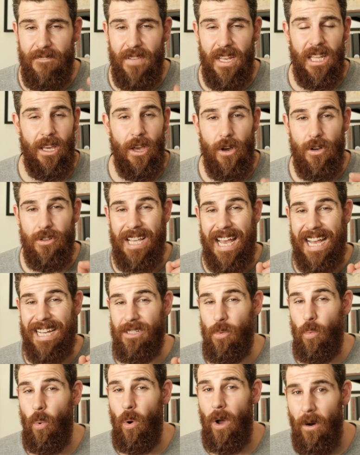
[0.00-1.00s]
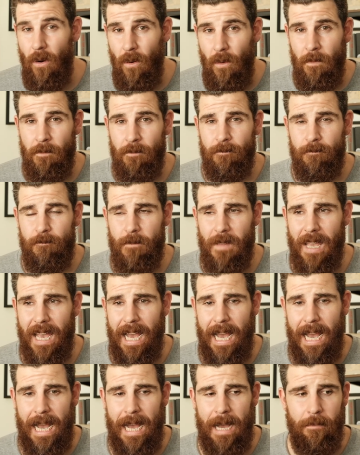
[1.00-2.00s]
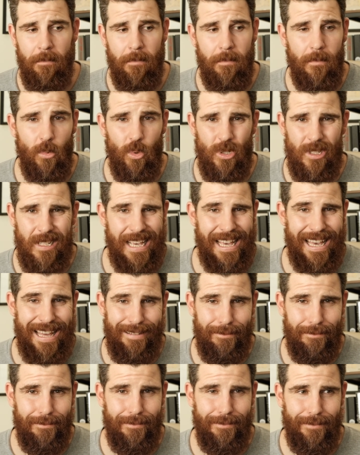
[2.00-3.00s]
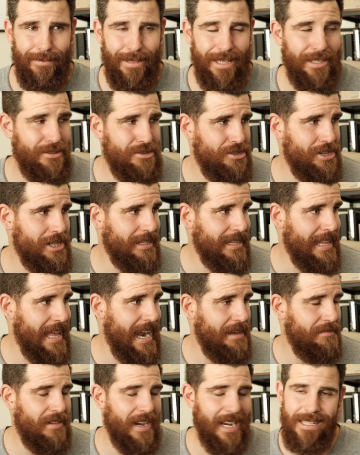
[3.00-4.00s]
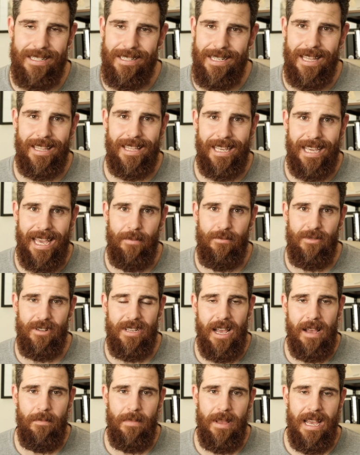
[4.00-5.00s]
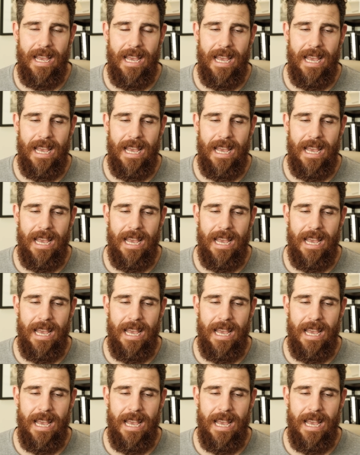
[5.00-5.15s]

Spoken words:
videos as well. We'll see how we can jig that, if I can set the cameras up.